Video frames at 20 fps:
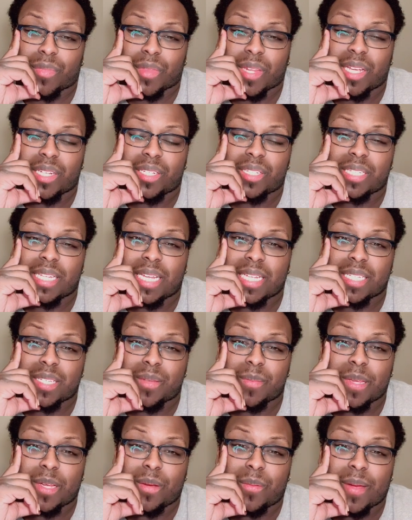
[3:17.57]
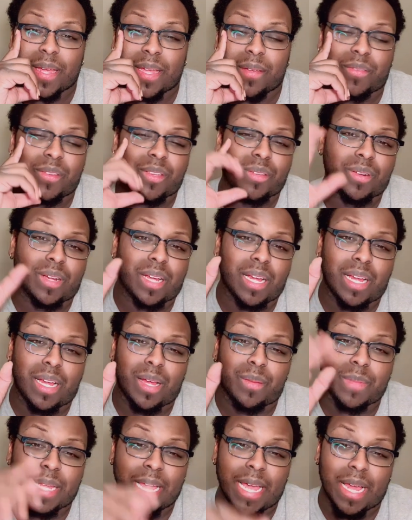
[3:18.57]
just has to be a way for you to
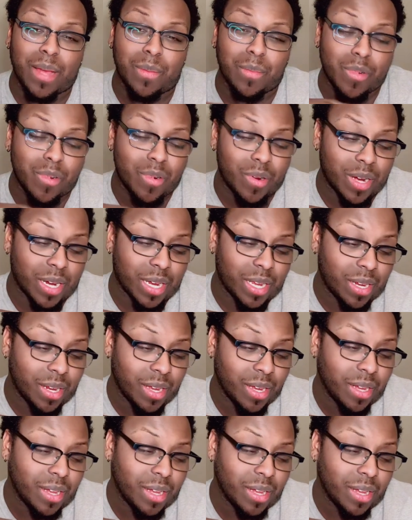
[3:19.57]
calm down, Morgan.